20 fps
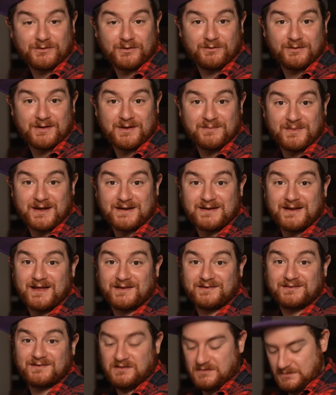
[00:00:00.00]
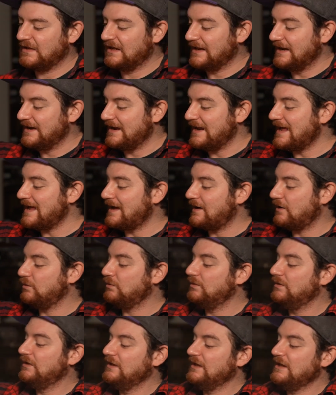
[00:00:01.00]
I don't hit my desk. And
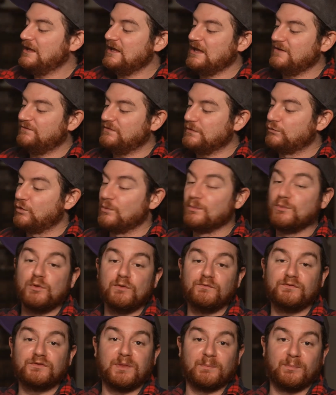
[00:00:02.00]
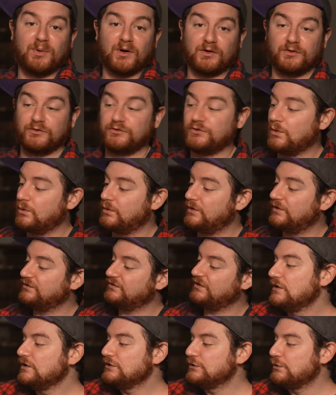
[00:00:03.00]
now, if you removed the barn
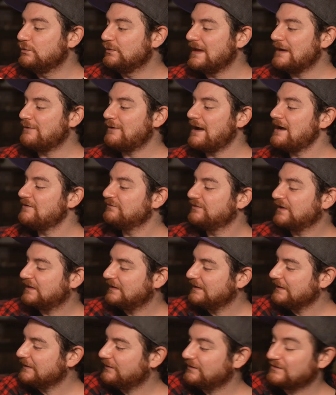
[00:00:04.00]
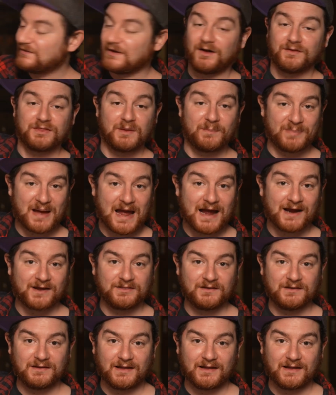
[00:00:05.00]
doors, you would now have the clearance on the back of the